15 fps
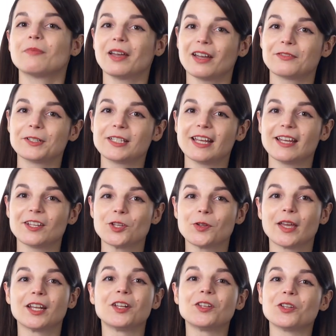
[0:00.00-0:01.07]
Every day, you
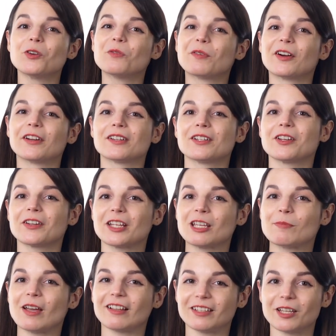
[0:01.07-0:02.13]
get a new word in your
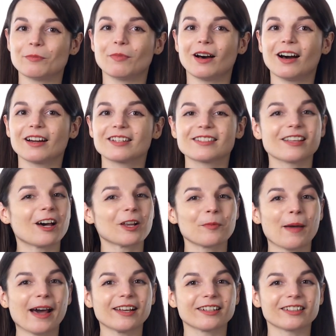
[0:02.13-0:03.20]
email inbox
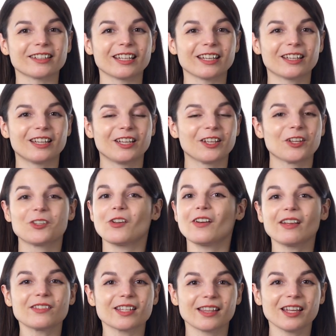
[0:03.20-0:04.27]
automatically. You don't
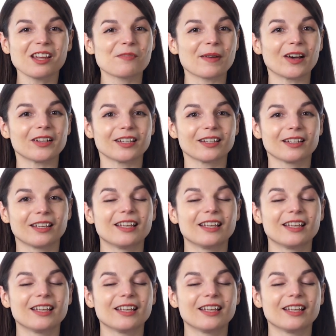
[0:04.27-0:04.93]
have to think about it.